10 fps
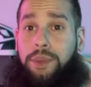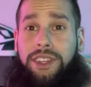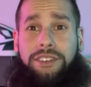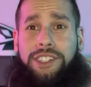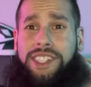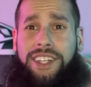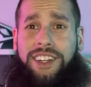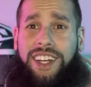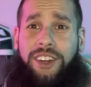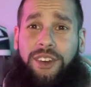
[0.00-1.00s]
the first thing you're
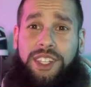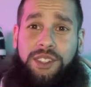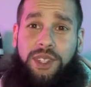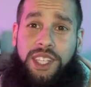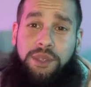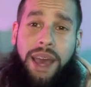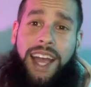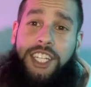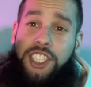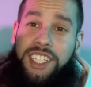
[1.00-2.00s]
gonna notice with this
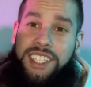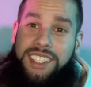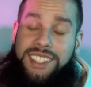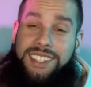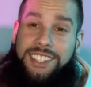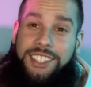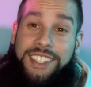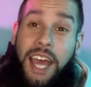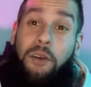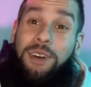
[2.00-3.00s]
packaging is just
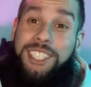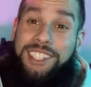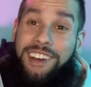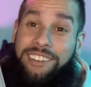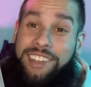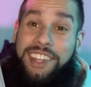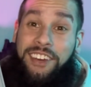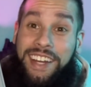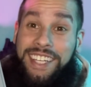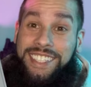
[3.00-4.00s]
how much of it
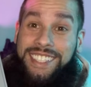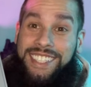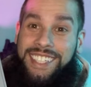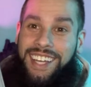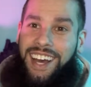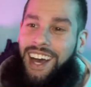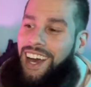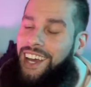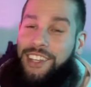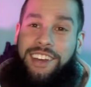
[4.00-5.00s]
there is.
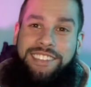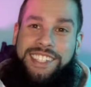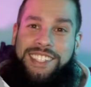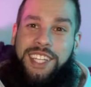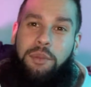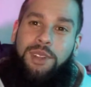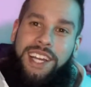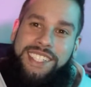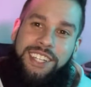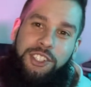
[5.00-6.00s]
You have this double
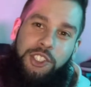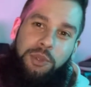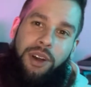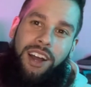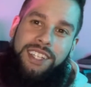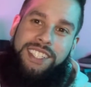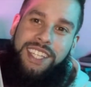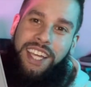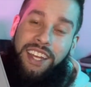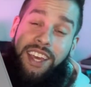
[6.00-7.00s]
XL shoebox
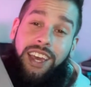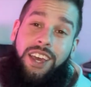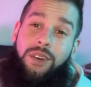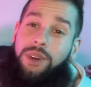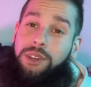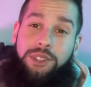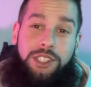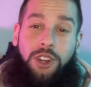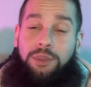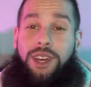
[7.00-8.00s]
that when it was
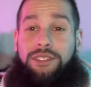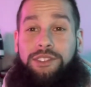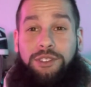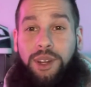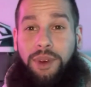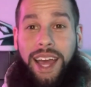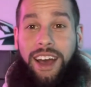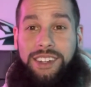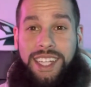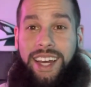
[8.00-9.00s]
dropped off in front of my
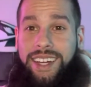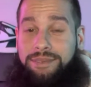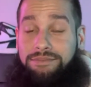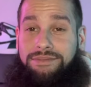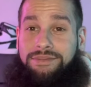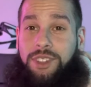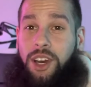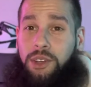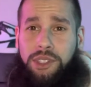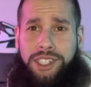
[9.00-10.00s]
house, I thought
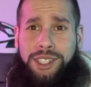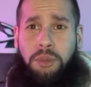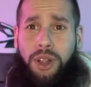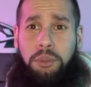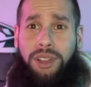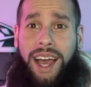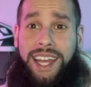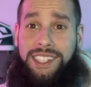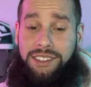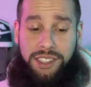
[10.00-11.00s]
it was a small
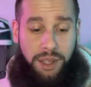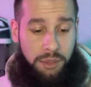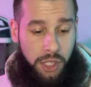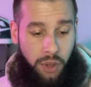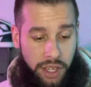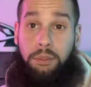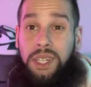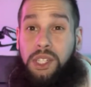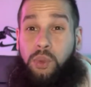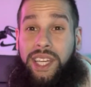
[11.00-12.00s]
appliance of some sort. But
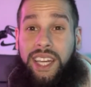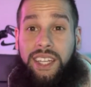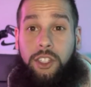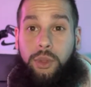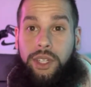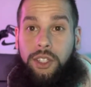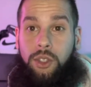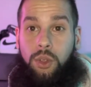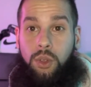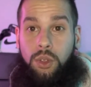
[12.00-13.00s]
as we get into it,
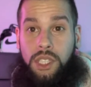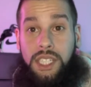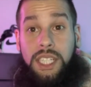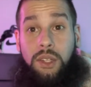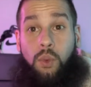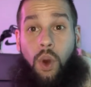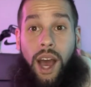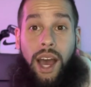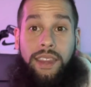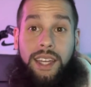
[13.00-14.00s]
you'll see
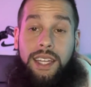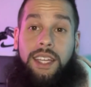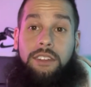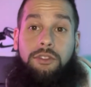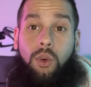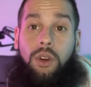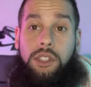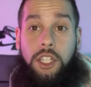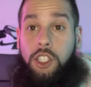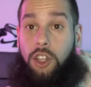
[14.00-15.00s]
why the need for
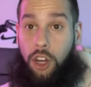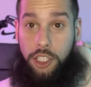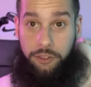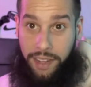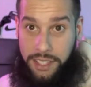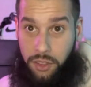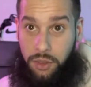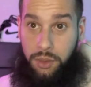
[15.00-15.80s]
such a large vessel.